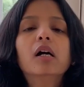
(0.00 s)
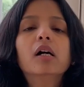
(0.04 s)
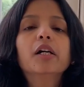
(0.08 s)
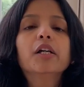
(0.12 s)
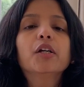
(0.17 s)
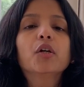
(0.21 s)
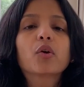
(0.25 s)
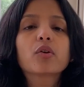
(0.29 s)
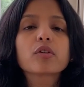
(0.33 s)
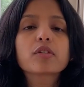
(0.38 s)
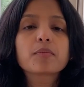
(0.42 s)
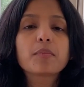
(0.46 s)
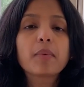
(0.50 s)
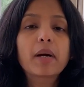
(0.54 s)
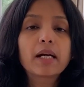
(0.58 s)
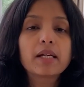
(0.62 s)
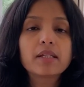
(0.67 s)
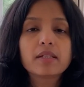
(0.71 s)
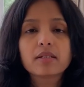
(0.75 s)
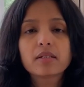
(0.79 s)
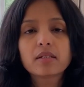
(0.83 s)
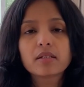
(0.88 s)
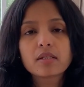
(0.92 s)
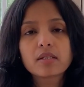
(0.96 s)
your
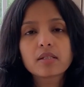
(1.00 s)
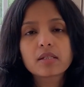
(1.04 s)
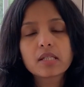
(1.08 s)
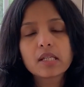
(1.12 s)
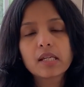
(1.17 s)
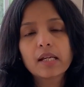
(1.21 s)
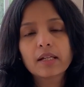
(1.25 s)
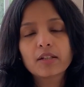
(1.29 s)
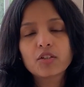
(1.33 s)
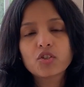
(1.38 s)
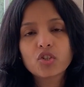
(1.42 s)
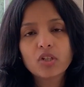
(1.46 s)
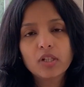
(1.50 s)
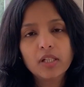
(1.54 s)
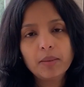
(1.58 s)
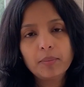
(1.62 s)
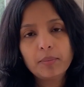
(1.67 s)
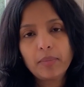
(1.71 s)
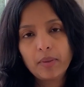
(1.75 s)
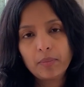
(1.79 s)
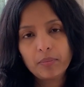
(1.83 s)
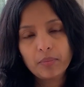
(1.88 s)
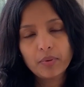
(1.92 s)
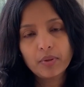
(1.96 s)
spices like chili
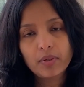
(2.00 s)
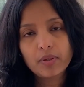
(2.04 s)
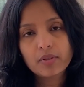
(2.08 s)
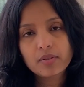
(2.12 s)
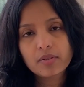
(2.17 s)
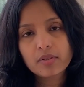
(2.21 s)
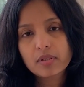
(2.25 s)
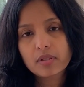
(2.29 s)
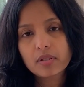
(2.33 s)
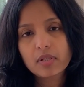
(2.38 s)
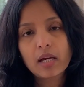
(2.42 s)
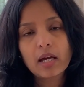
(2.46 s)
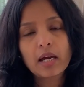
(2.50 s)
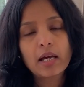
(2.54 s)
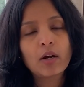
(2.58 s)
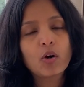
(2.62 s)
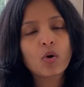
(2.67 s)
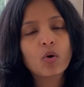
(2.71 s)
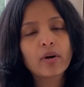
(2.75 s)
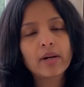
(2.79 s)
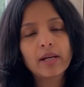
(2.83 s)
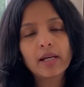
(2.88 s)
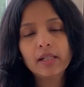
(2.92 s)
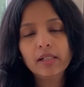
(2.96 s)
peppers
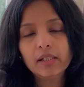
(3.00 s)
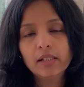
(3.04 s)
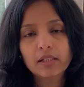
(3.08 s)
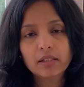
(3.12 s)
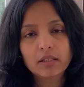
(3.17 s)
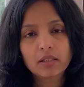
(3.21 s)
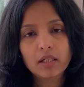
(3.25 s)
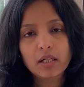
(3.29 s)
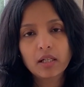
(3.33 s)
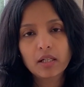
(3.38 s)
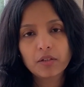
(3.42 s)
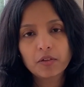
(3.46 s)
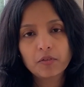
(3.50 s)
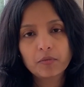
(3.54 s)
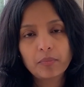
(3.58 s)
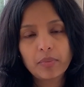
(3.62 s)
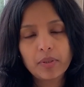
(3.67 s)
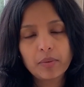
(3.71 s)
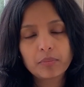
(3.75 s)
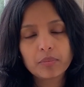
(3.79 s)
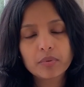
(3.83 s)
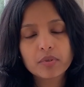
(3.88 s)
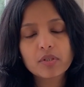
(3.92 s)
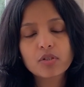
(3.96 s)
or any other kind of
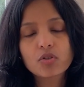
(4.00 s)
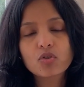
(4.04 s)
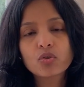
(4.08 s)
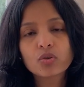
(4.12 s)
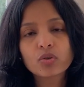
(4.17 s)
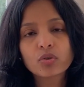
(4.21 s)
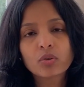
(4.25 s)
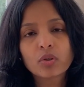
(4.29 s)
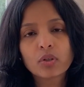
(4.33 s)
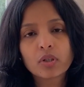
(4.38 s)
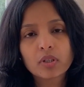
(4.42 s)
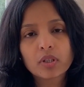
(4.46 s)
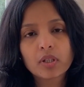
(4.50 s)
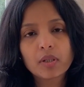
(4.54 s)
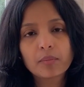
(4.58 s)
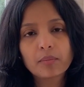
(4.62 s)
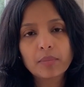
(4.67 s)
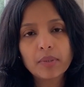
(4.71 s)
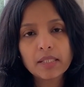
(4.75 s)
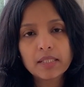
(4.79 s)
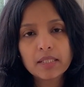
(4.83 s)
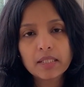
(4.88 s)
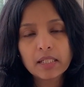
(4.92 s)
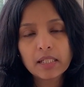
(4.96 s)
peppers. So you are
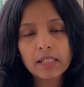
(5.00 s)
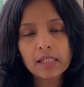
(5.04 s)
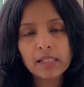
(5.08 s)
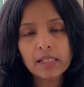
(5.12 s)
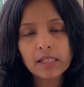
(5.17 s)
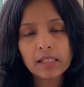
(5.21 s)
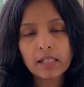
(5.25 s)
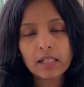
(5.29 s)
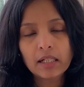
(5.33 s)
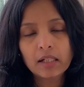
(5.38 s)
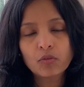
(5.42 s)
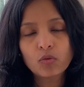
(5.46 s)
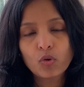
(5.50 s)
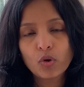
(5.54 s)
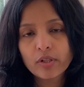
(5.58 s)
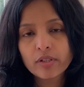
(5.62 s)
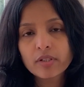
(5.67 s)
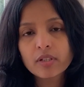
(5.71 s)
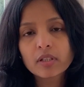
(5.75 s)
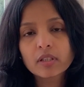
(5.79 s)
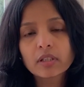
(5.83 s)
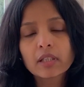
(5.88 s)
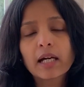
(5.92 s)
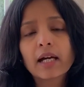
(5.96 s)
completely
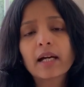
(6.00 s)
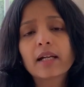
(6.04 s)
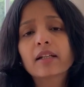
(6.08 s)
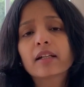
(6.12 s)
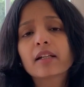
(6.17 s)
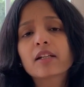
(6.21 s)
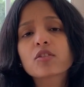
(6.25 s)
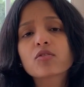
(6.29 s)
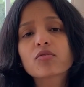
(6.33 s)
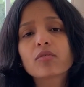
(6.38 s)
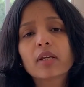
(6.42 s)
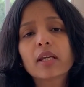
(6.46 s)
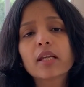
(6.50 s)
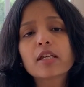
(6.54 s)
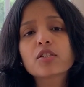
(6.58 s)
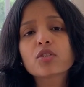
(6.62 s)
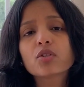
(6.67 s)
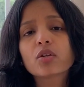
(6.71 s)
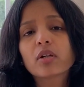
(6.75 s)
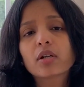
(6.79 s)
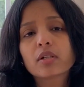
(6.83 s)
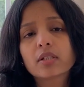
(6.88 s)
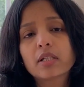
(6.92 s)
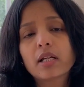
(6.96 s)
avoiding that, as well as
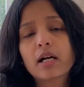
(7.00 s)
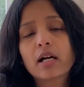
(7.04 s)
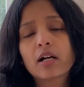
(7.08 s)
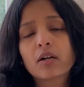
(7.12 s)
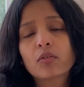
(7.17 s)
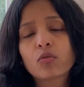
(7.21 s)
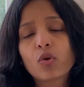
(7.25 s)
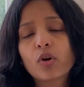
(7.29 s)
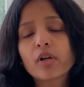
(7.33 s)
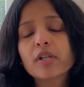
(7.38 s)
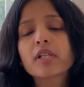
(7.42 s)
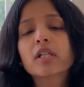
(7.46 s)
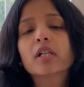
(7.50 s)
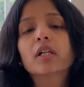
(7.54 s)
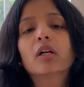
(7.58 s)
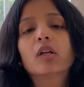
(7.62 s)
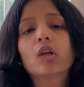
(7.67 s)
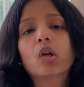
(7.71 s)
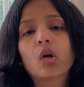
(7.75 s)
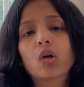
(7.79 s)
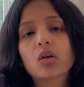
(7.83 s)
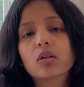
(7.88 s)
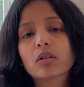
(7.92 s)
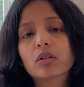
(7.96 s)
you're avoiding a
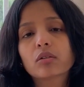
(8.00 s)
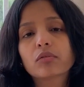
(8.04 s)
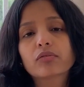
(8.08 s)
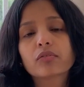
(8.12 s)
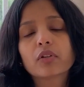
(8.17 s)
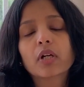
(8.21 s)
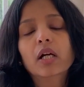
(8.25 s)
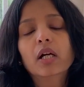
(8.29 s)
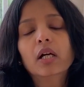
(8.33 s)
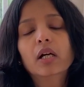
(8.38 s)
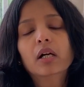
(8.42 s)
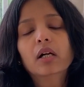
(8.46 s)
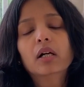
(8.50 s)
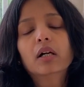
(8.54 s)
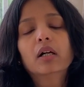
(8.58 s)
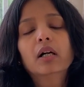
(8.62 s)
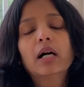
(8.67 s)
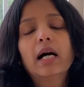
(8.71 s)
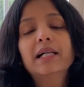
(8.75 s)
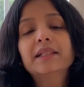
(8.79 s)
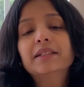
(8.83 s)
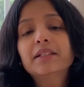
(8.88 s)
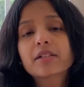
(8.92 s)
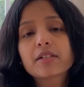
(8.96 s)
lot of
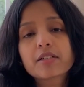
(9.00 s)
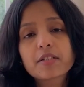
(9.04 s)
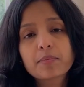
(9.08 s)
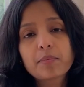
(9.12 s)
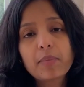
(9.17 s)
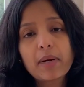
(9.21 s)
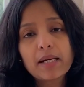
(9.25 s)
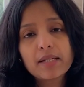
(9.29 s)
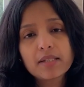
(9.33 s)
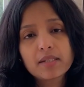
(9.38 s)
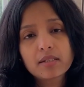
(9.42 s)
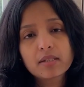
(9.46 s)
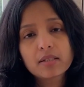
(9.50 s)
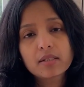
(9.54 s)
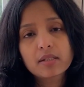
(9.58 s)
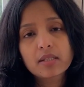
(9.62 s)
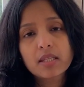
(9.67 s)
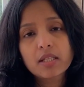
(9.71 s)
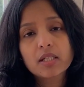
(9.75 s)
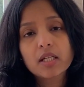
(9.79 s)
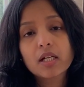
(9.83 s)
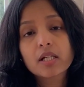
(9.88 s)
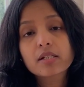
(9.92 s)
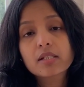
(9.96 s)
other spices
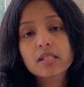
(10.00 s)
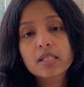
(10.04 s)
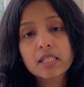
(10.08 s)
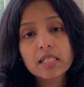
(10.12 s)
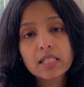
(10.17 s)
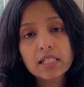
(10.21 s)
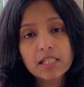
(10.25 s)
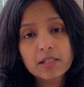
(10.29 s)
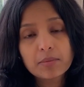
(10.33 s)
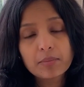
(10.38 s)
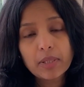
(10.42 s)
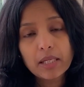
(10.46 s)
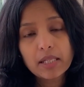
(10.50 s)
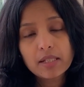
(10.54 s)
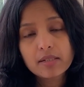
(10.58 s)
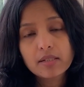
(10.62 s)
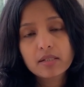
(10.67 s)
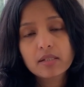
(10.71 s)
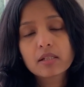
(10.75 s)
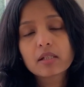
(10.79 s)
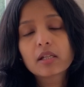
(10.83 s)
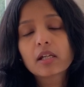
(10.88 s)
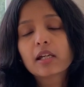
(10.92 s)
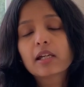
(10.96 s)
that are seed
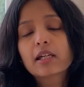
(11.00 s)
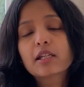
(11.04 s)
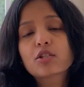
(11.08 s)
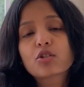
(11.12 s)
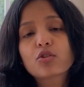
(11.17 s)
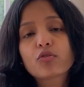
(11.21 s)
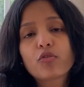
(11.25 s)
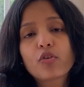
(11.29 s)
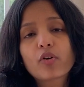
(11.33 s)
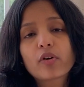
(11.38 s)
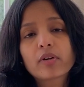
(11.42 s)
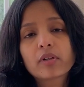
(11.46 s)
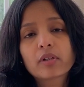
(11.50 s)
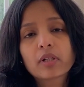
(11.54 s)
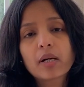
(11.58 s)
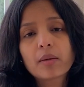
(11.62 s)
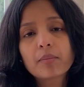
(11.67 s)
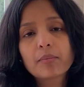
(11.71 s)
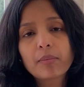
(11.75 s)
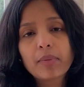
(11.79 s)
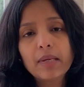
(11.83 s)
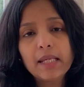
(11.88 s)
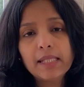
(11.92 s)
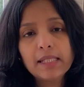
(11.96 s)
based. So for a
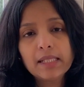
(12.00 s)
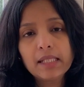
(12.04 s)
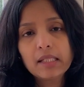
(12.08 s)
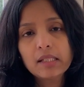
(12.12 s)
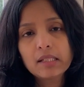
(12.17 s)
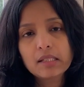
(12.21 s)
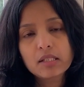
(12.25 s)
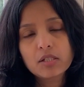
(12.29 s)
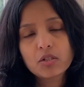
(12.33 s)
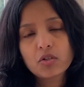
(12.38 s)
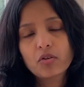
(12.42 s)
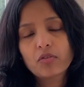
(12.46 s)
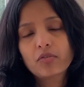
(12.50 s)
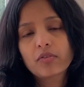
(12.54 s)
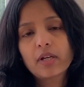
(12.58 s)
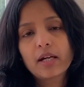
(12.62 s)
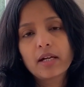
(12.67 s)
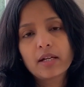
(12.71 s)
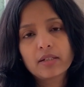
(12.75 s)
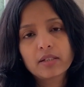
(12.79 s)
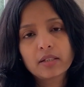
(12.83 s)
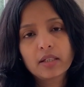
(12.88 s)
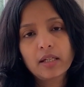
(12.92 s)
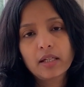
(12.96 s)
complete list of
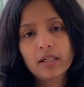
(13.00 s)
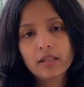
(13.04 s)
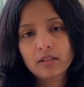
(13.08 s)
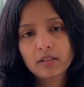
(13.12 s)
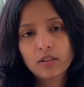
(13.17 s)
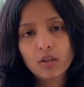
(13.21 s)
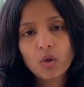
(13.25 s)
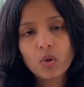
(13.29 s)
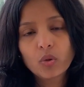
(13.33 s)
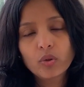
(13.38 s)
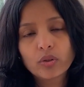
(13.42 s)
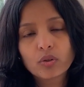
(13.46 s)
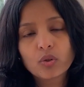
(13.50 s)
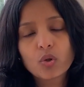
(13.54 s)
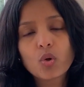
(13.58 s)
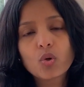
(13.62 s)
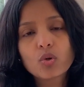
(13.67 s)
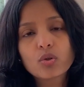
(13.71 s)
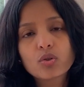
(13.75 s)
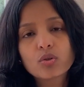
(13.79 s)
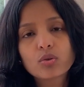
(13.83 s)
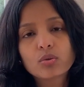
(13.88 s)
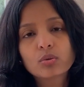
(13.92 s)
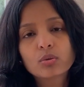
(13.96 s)
that, again, going to go
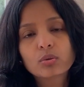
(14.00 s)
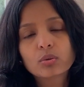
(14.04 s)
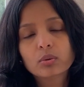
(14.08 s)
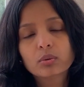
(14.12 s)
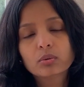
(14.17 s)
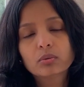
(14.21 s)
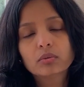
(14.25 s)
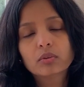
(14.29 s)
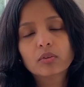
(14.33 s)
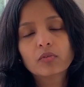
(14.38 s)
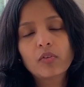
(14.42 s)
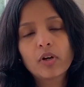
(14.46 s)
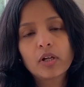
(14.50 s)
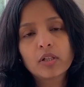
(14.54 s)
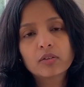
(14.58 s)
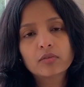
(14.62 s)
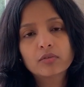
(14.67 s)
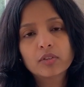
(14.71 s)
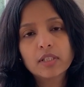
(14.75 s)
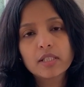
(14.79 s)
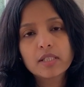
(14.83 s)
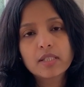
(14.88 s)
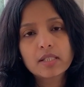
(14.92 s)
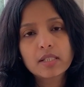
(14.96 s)
to one
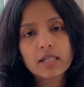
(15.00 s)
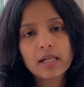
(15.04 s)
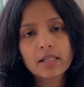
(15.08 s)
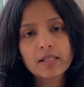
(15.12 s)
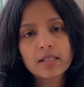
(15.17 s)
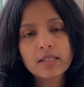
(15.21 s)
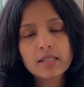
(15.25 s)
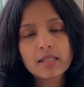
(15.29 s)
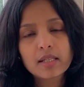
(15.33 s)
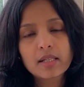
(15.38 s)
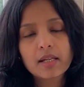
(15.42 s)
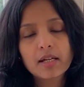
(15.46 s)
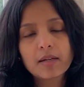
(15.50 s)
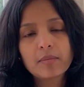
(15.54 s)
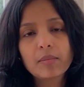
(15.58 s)
of these sites that I